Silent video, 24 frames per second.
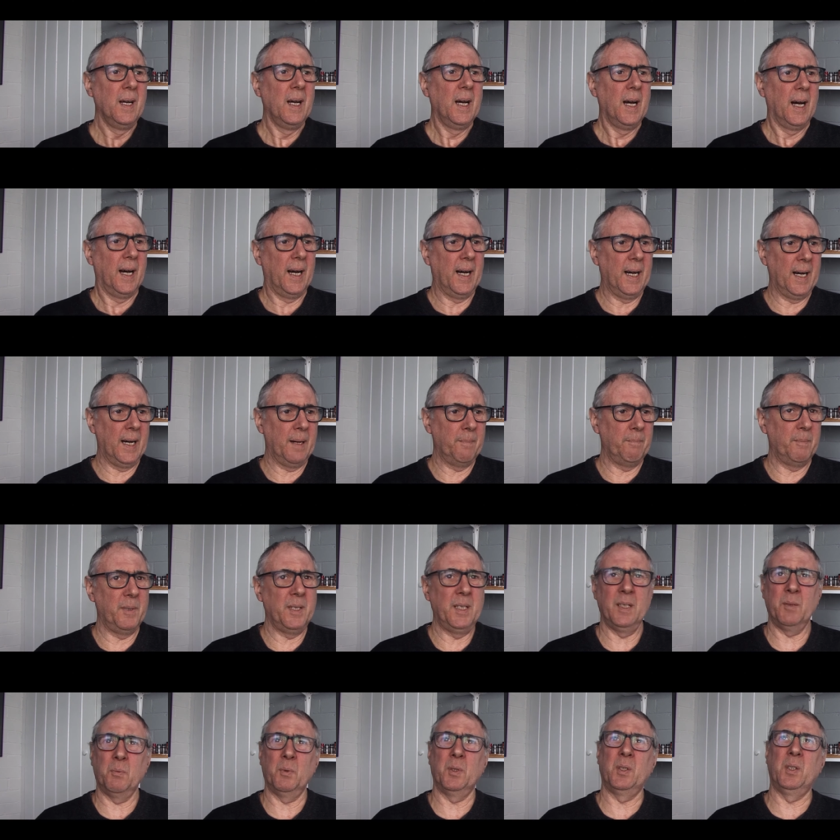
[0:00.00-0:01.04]
Um, and
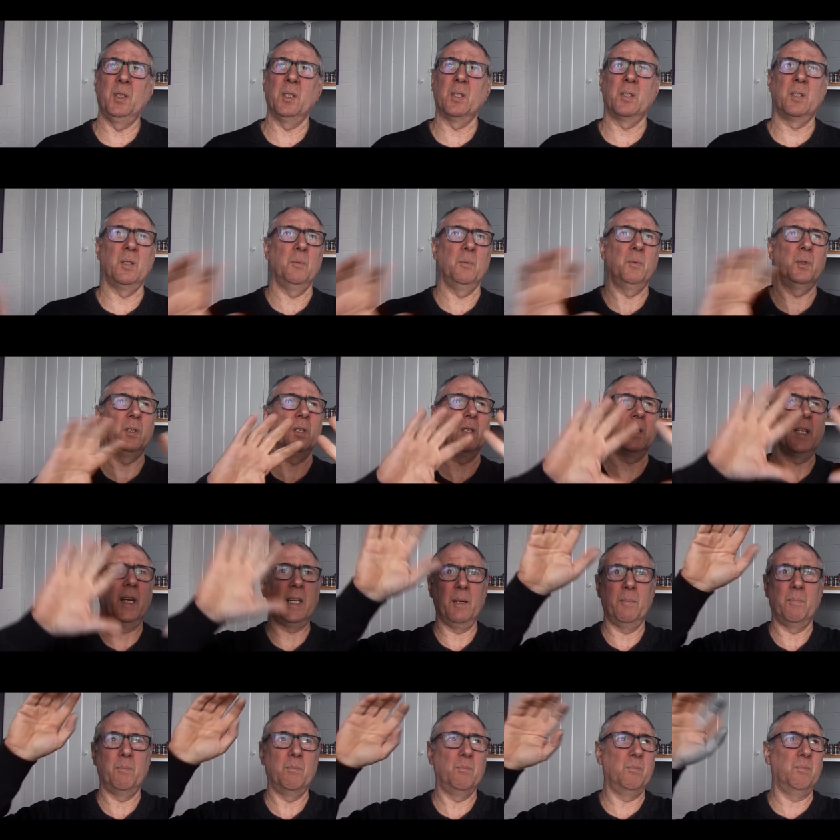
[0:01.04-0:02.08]
it was just, it was just like
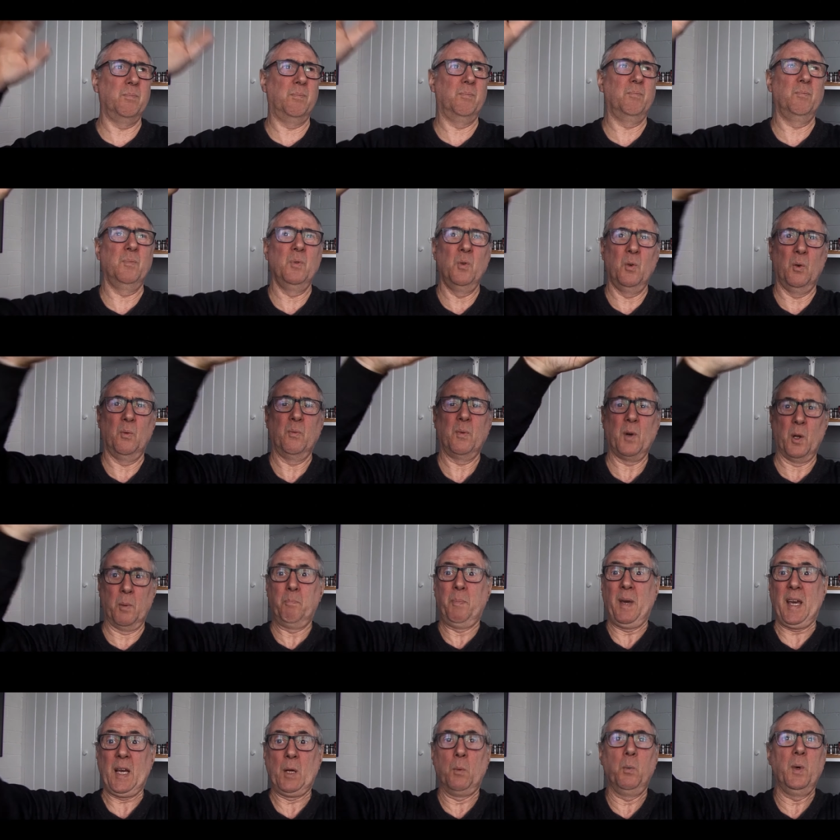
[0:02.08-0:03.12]
a, you know, we've got a
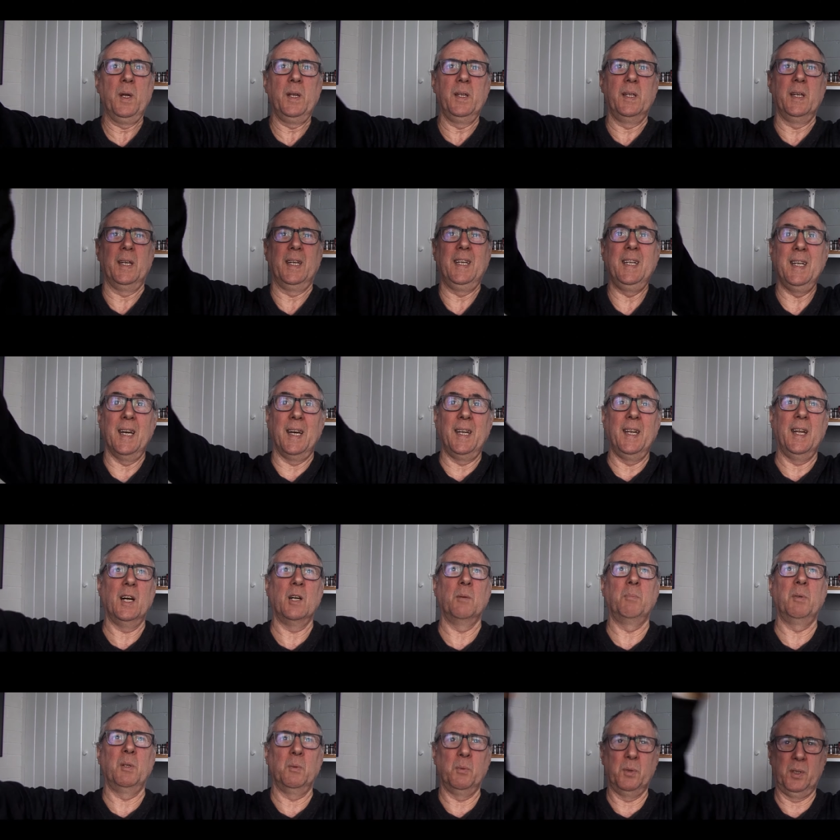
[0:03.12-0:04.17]
big window here now,
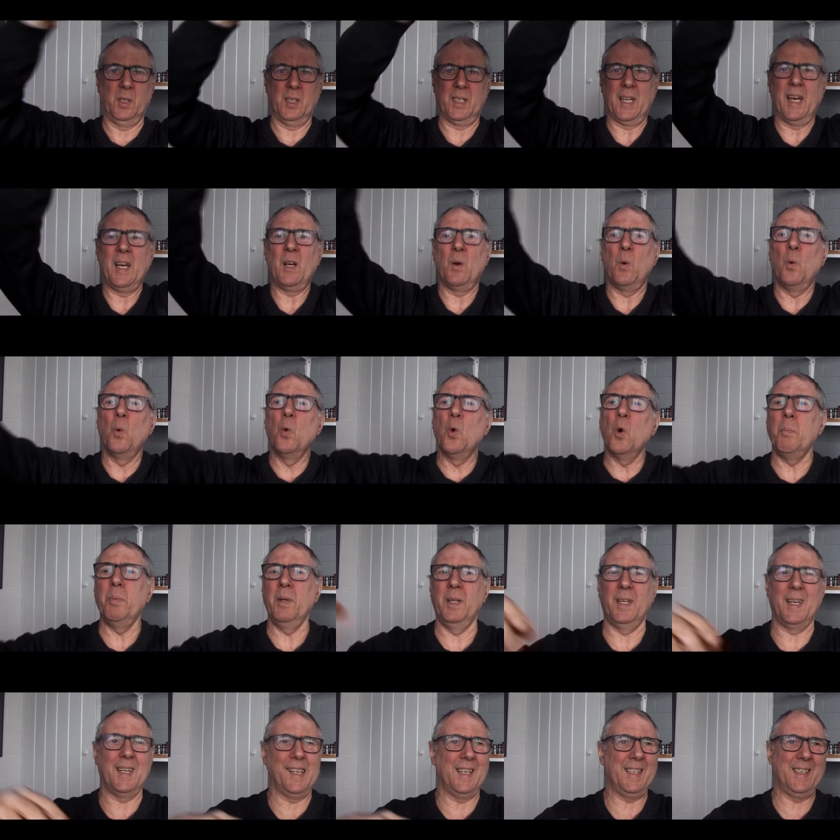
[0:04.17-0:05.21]
but it was just like open. It
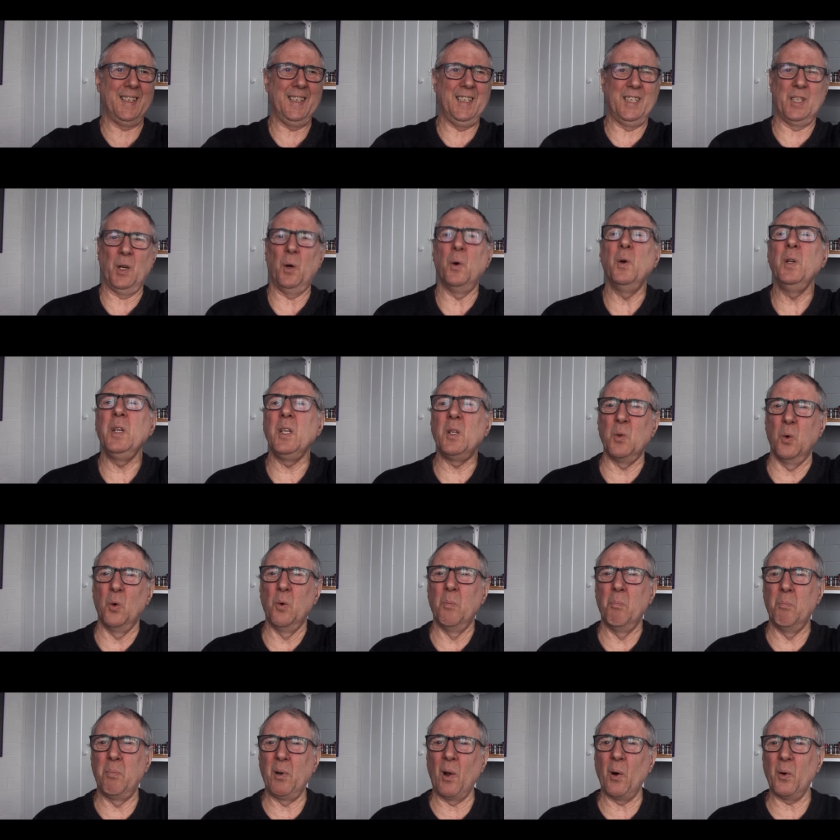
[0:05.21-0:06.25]
had like these honeycomb
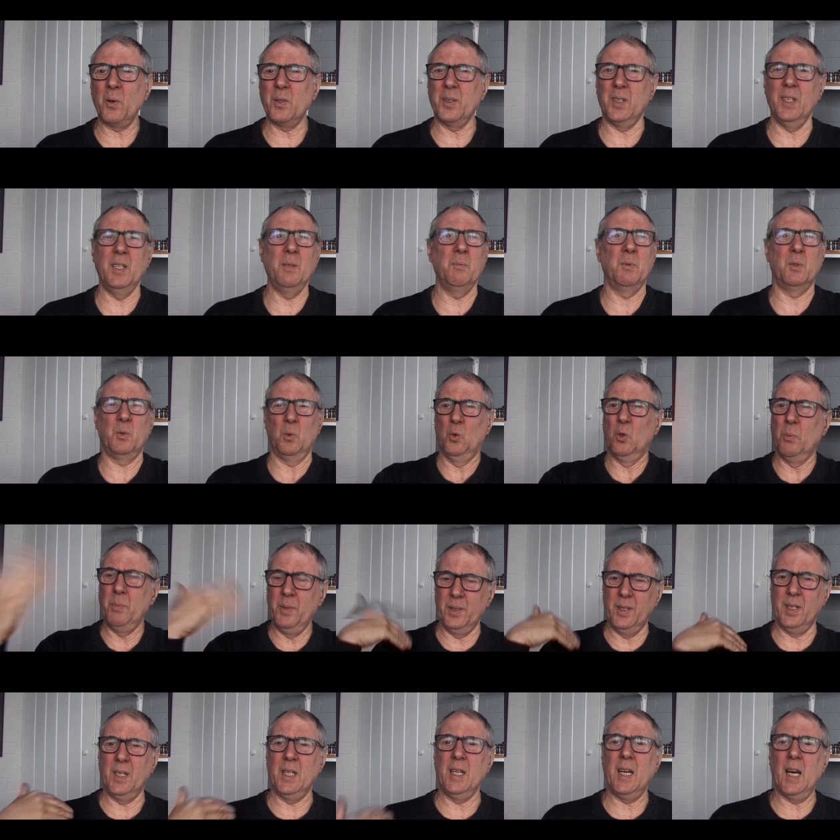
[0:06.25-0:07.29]
blocks in it. it was open
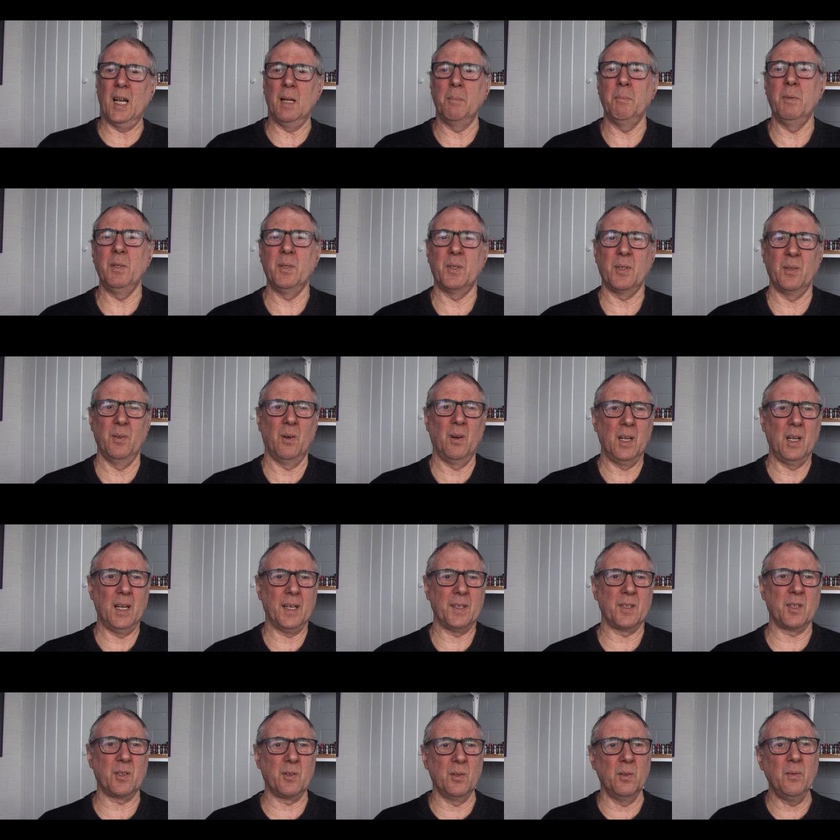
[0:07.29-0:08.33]
to the elements and all that
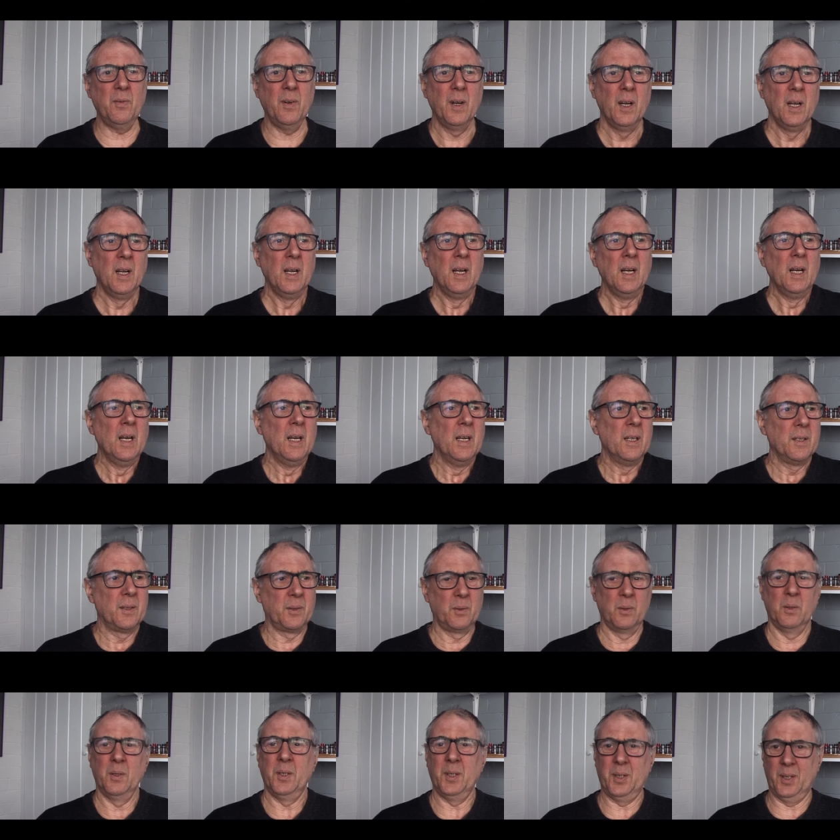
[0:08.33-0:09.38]
stuff.
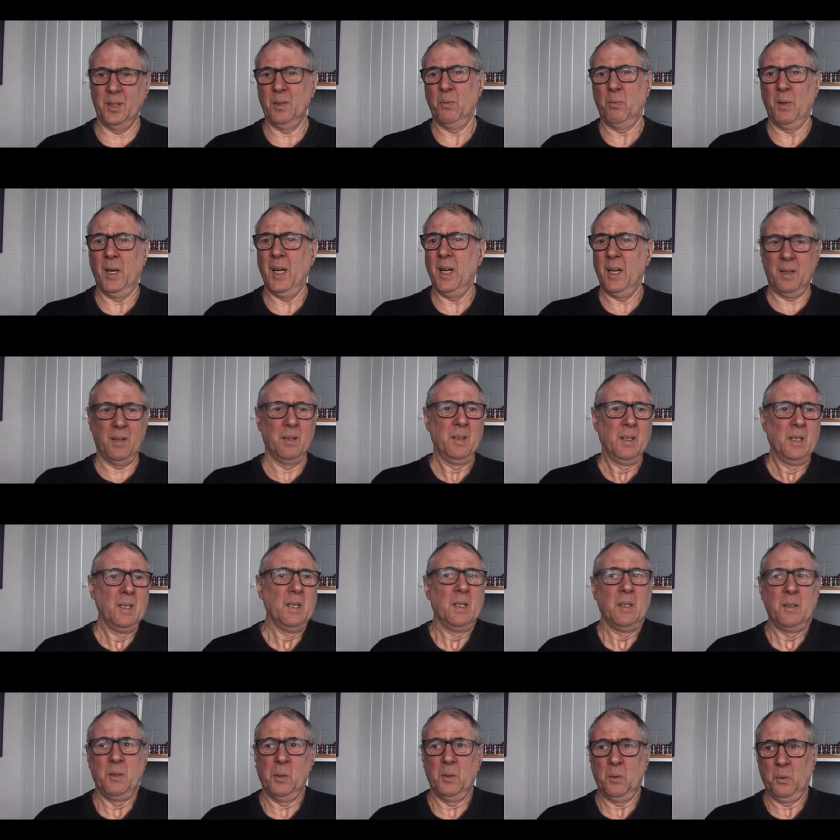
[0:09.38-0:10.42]
So this is where,
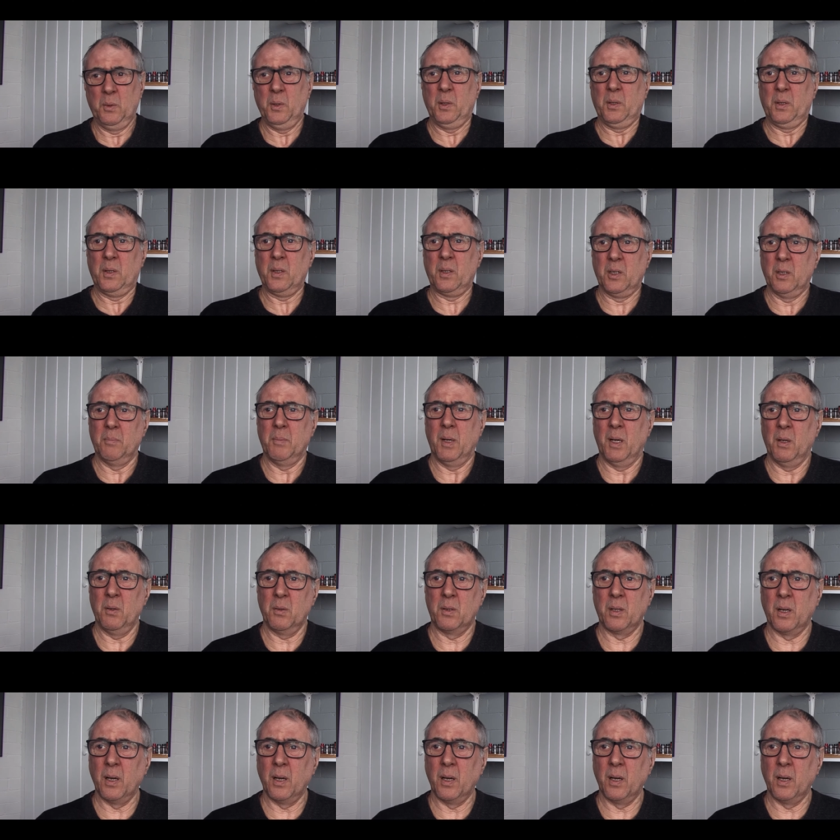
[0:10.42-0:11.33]
you know, we used to come out